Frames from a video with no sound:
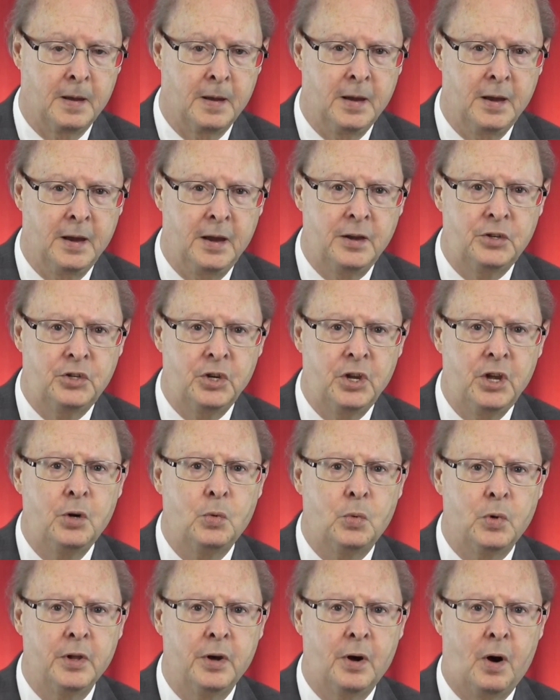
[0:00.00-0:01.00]
It's
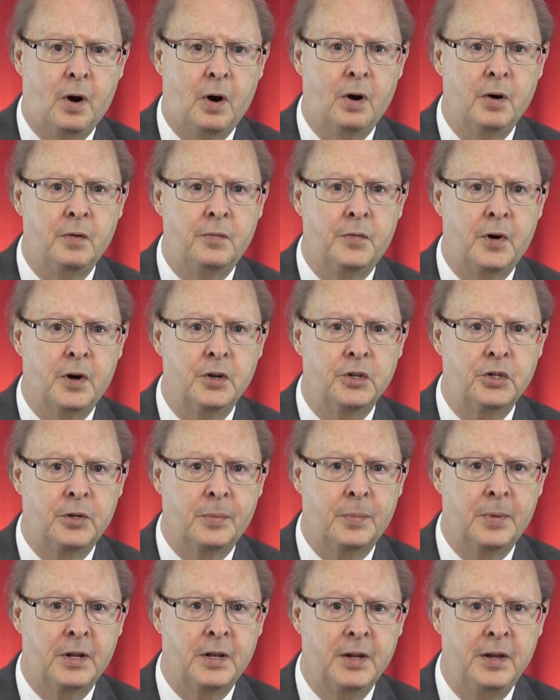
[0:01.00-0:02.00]
equally hard for us to
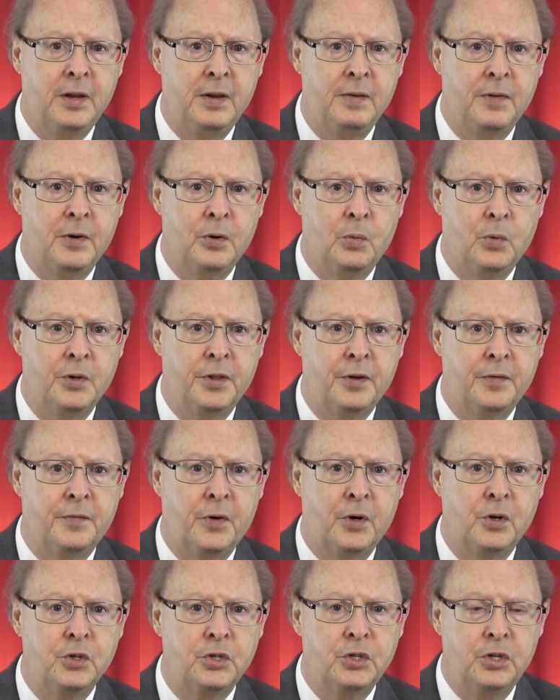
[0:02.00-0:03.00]
believe that when the
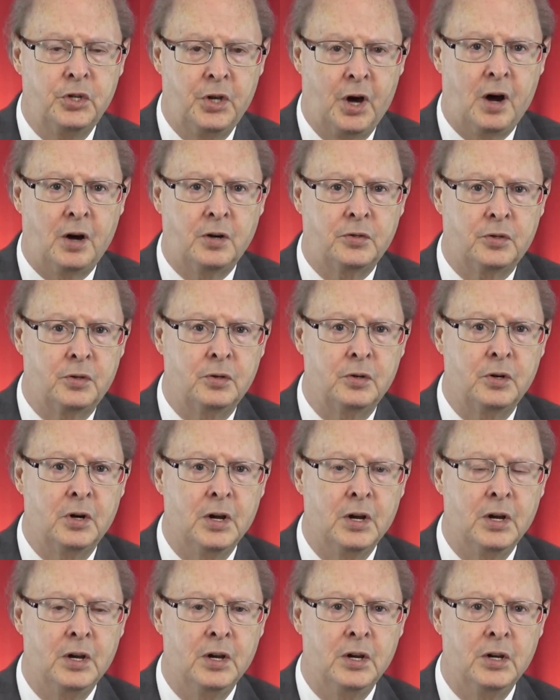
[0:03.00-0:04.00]
first doctor
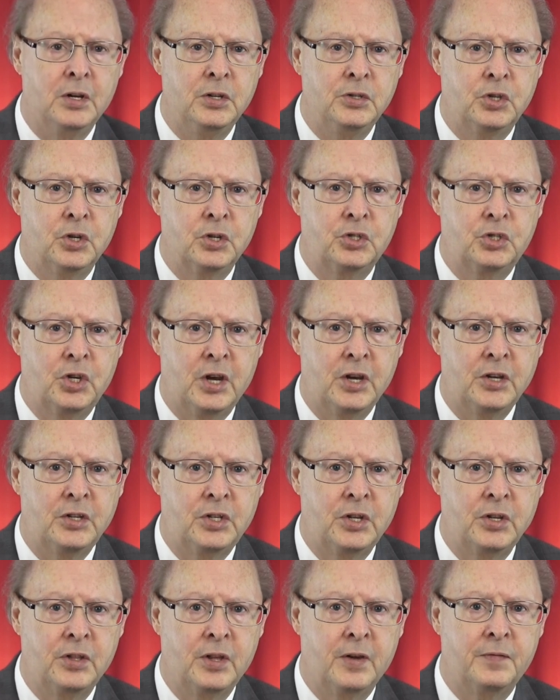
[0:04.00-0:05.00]

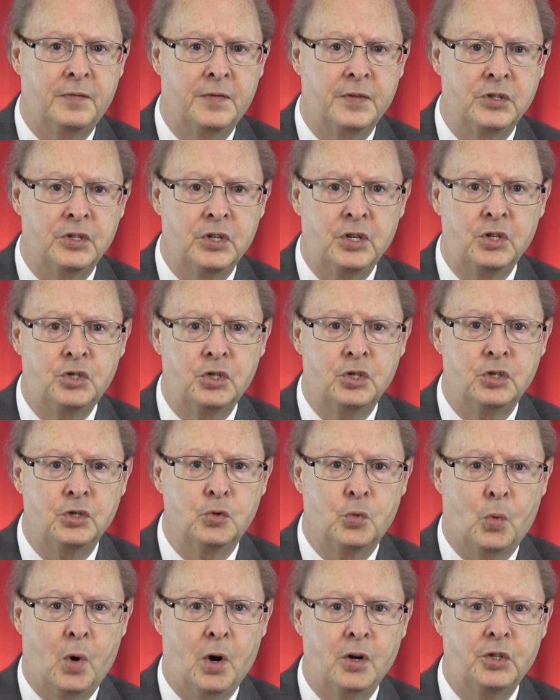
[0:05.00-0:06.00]
suggested that physicians
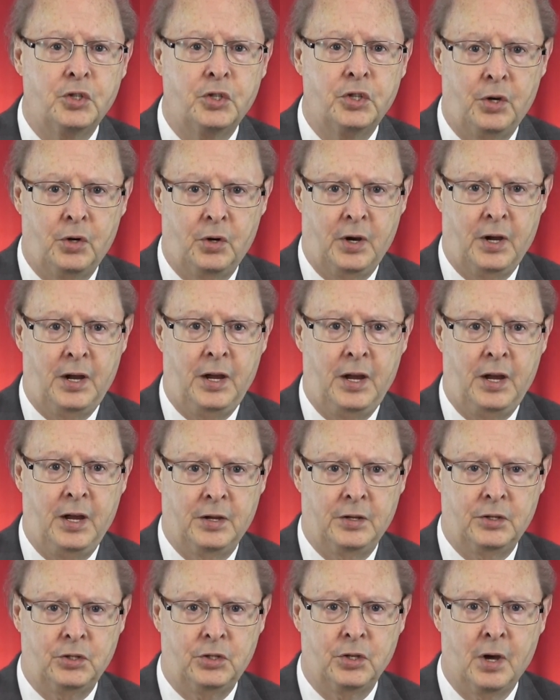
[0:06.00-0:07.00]
wash their
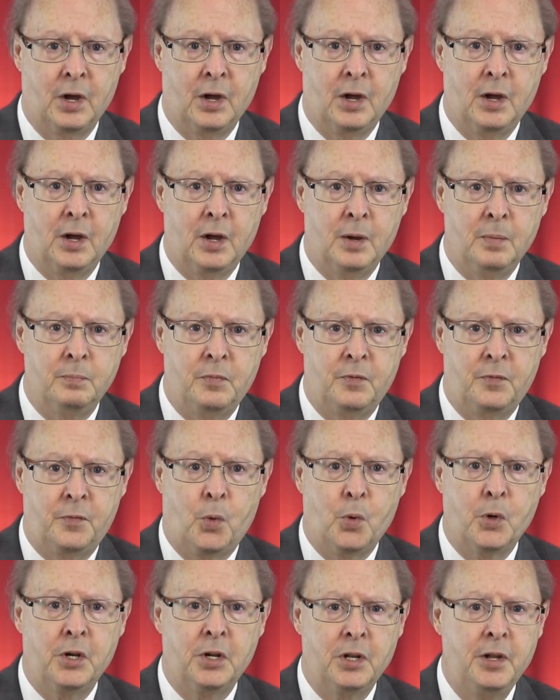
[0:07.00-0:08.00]
hands
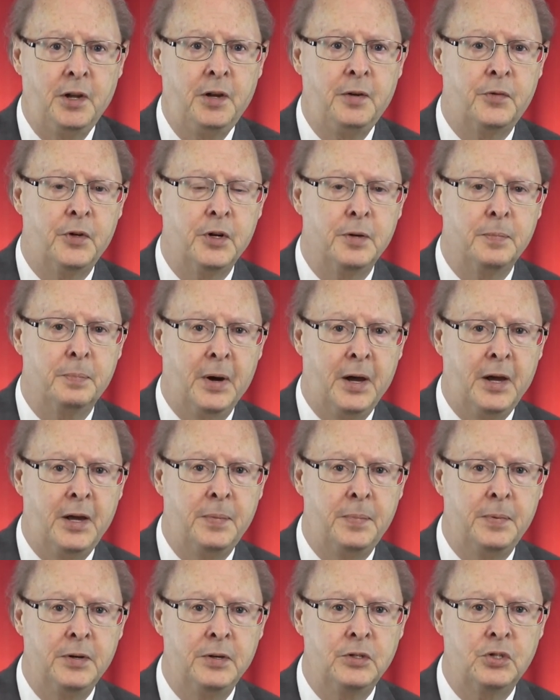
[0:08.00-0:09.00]
before delivering
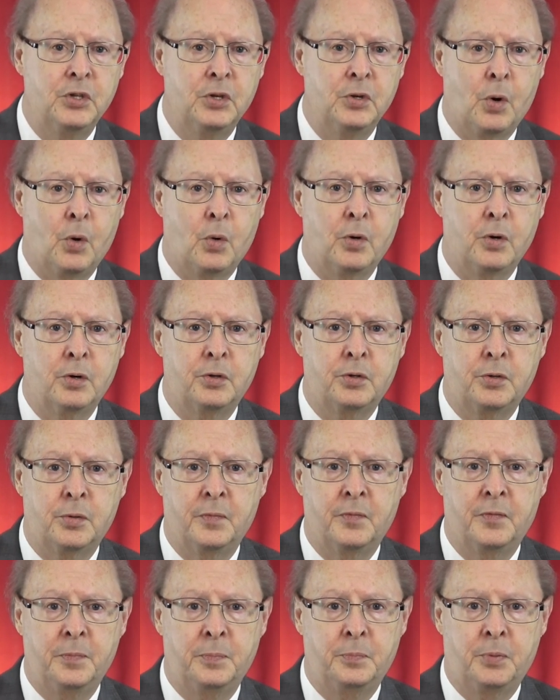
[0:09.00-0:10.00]
babies in order to
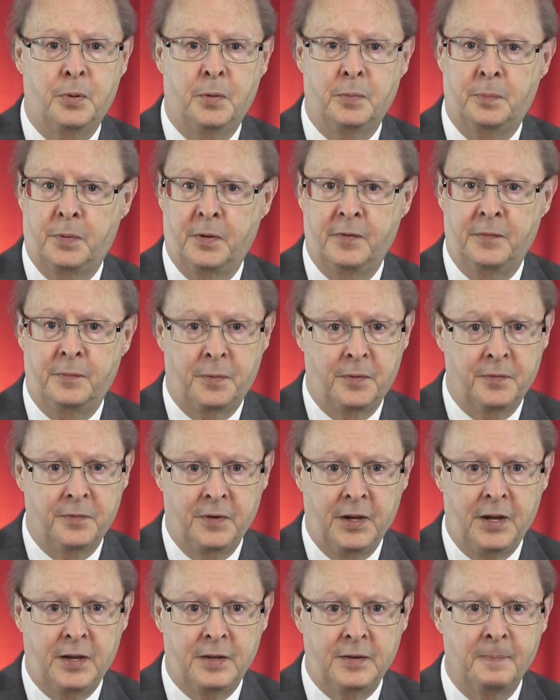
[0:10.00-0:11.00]

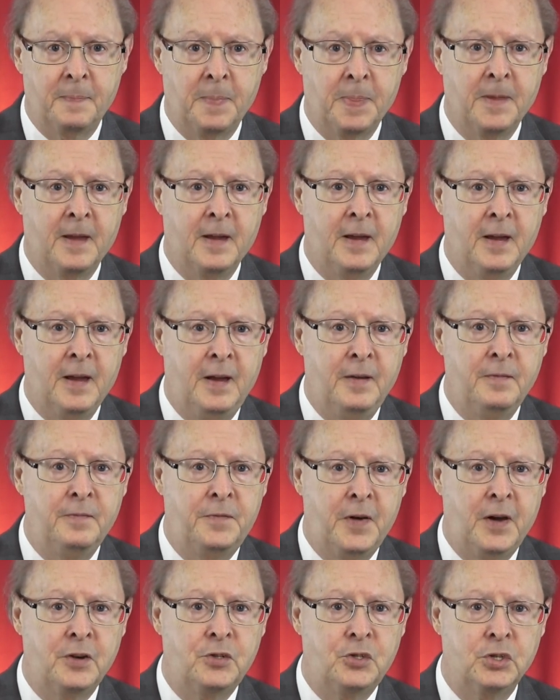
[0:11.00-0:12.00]
prevent
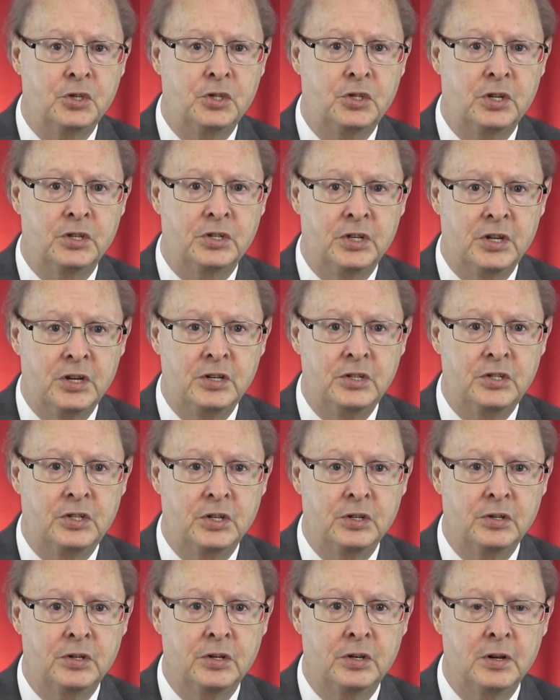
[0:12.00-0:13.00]
infectious
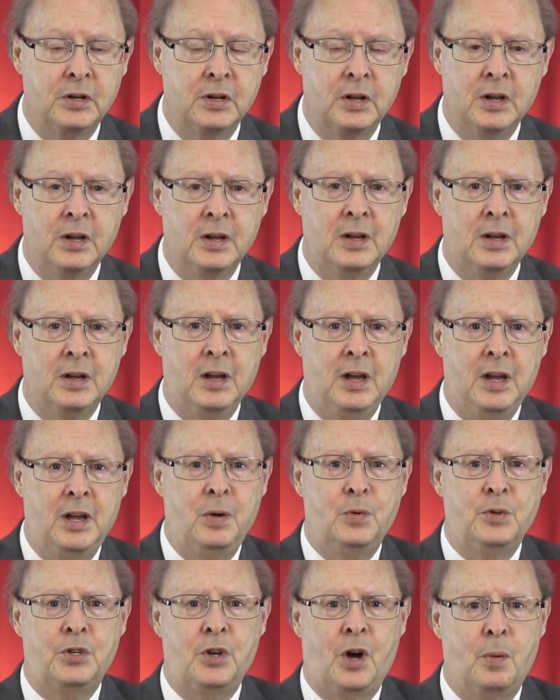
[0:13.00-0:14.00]
diseases, he
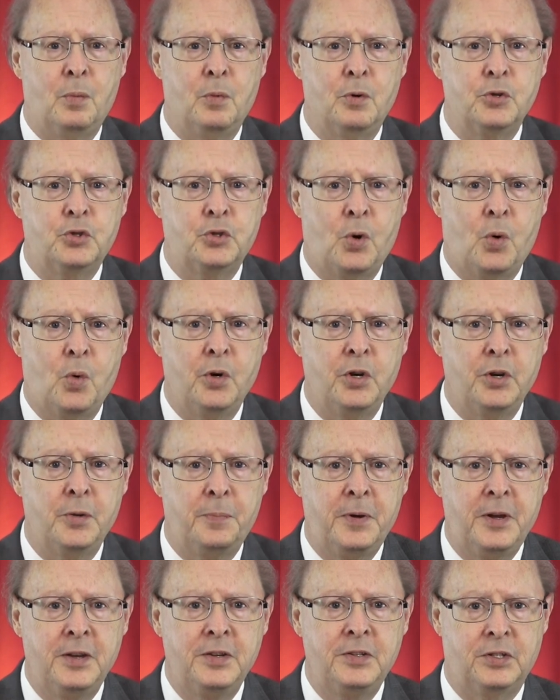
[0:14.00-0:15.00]
was almost torn to
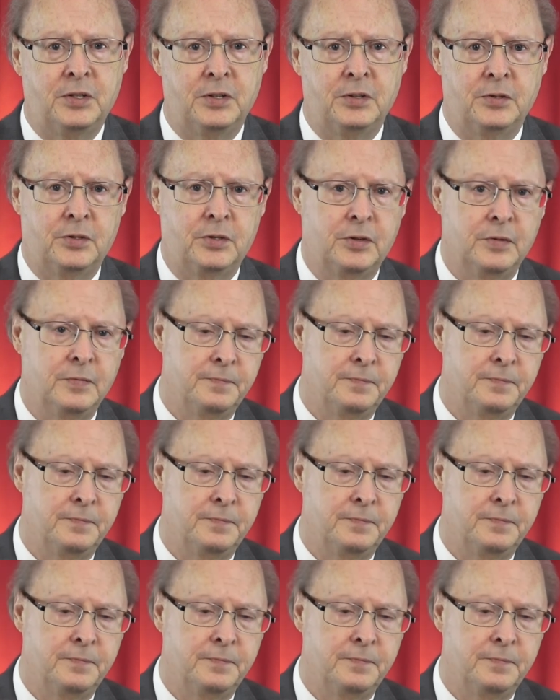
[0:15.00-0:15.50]
pieces.